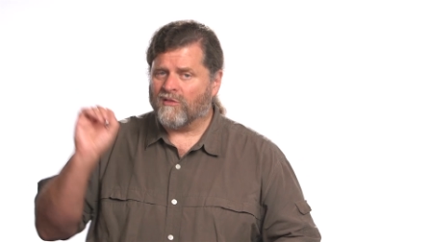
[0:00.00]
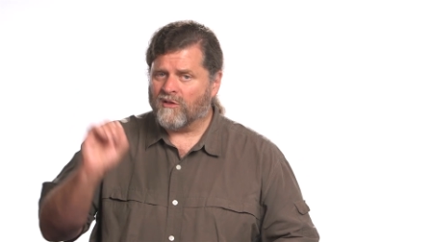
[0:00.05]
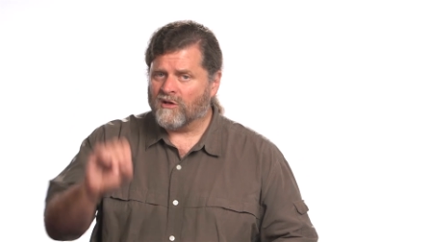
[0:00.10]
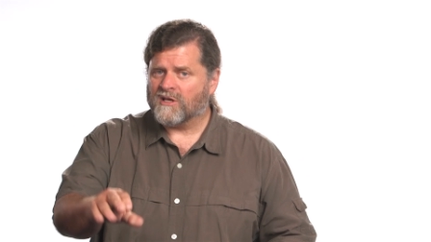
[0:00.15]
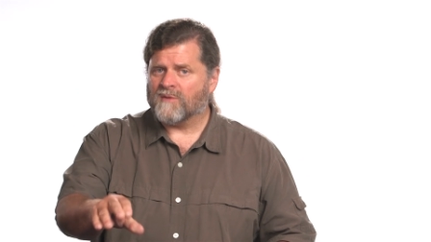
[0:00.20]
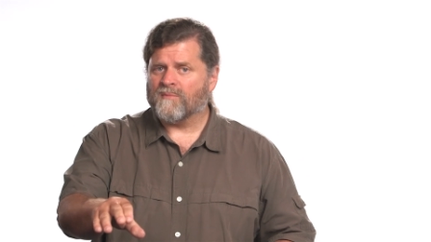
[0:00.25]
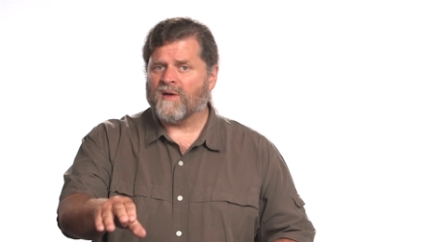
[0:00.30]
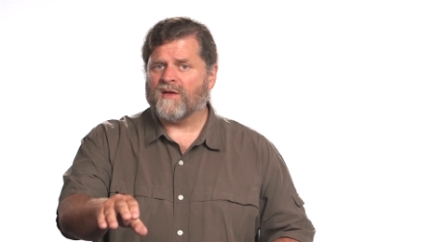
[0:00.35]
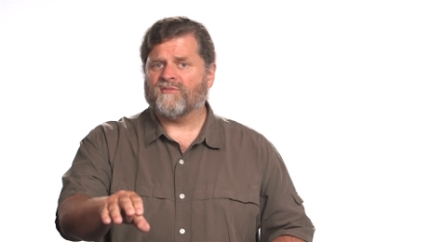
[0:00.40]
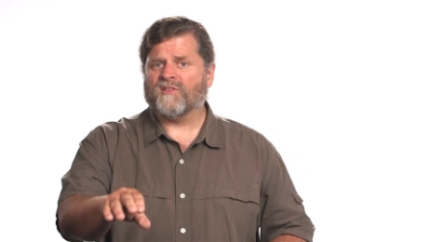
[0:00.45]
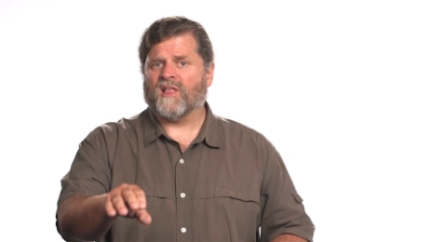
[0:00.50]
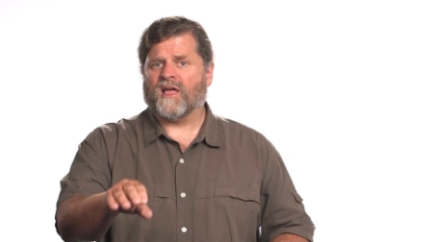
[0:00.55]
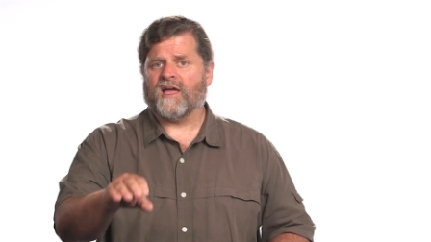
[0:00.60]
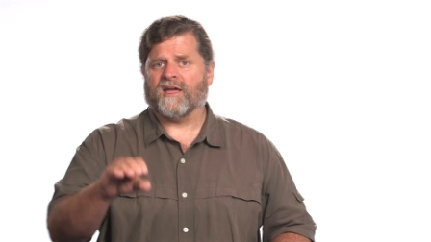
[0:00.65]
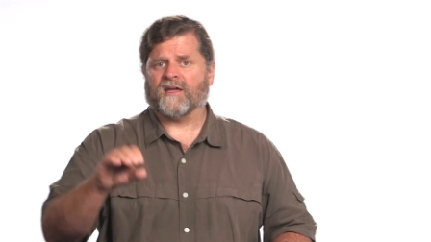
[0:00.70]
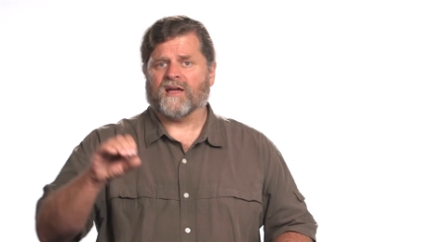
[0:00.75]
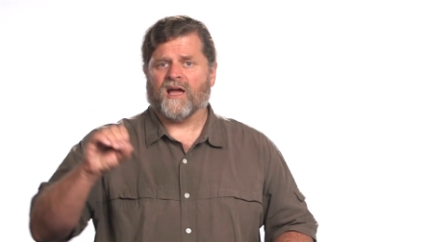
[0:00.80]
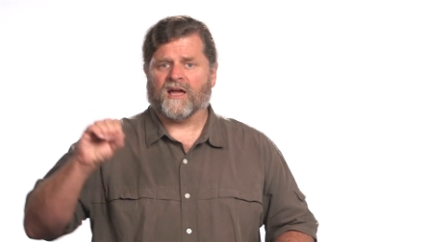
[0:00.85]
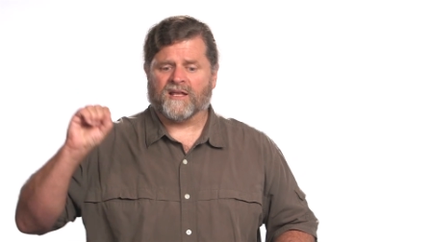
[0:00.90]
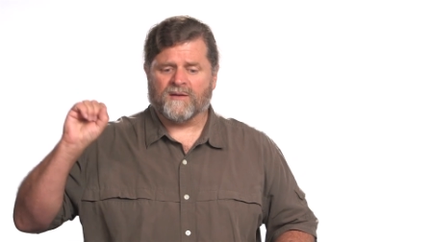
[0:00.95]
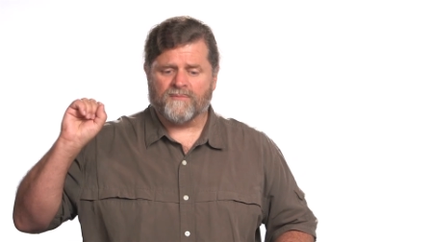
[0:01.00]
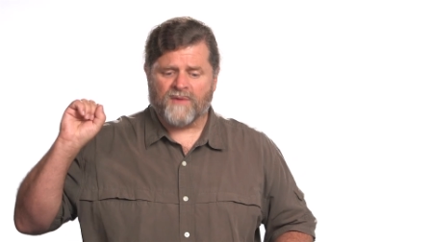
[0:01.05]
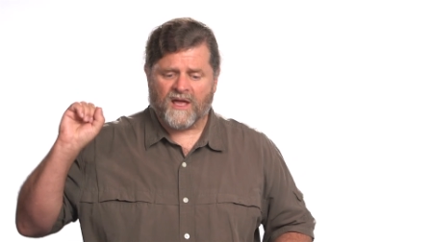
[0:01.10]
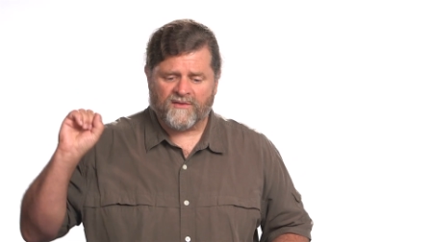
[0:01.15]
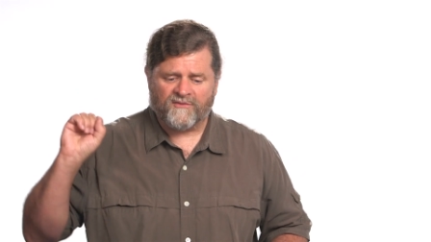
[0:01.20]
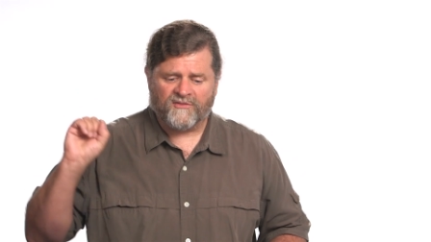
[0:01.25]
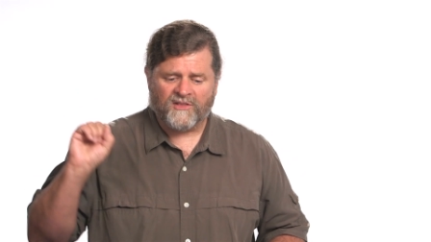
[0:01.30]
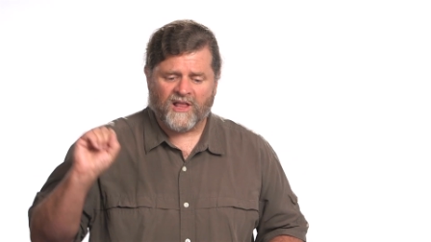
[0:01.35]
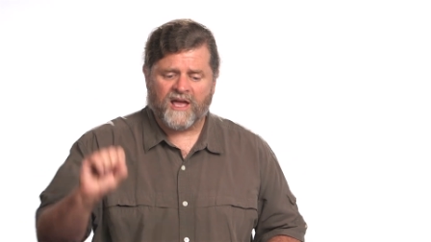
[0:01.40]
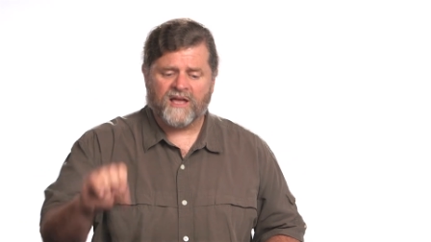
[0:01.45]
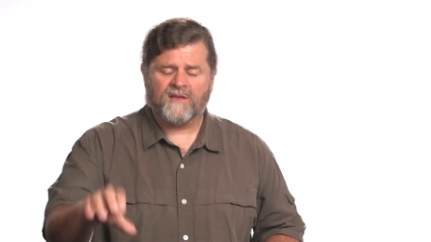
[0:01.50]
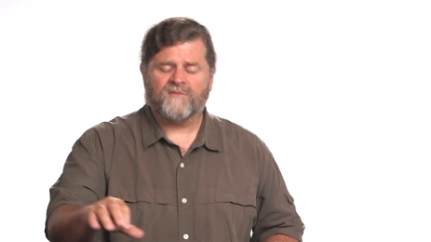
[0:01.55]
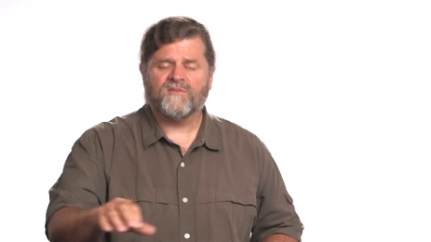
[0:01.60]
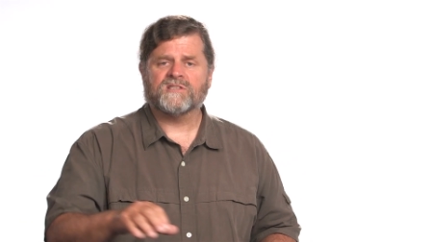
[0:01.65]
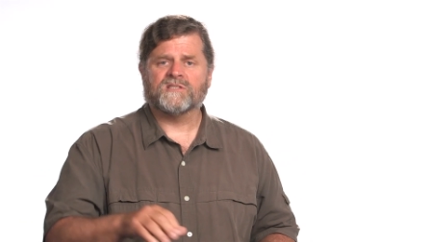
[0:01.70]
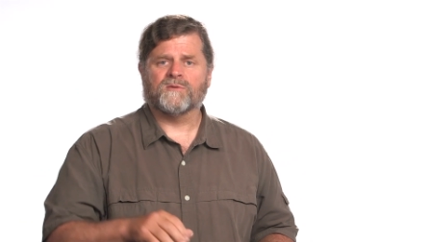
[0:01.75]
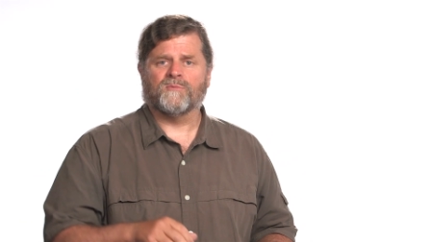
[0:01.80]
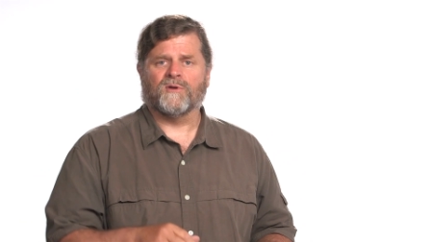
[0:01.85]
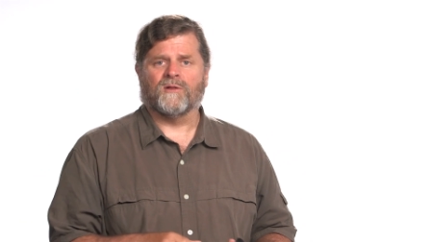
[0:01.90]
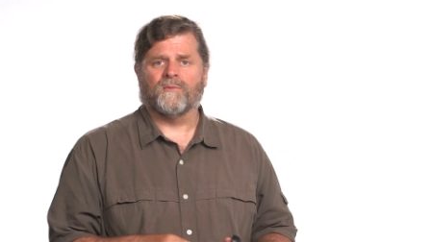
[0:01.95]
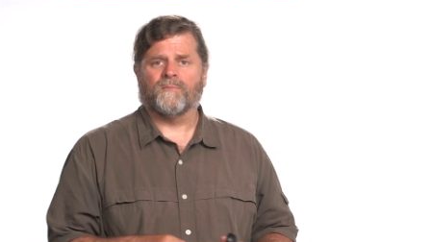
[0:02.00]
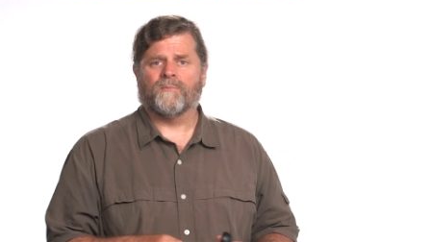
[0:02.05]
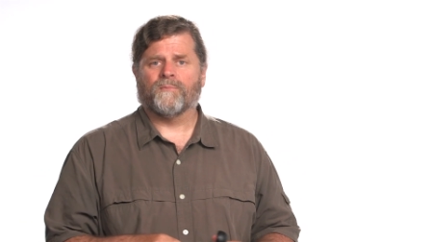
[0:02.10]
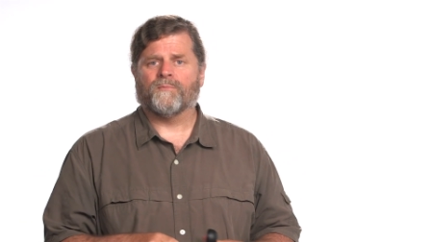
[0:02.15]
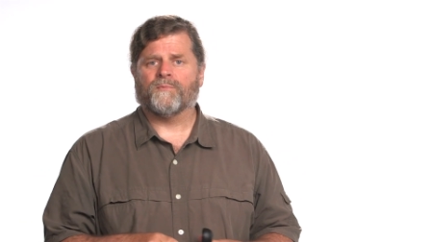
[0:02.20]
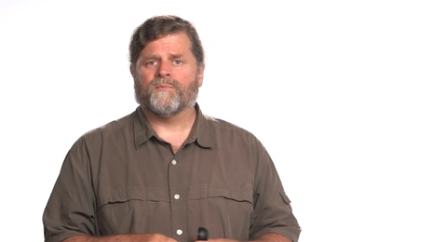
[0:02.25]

look at my flag. I'm gonna make flag visible.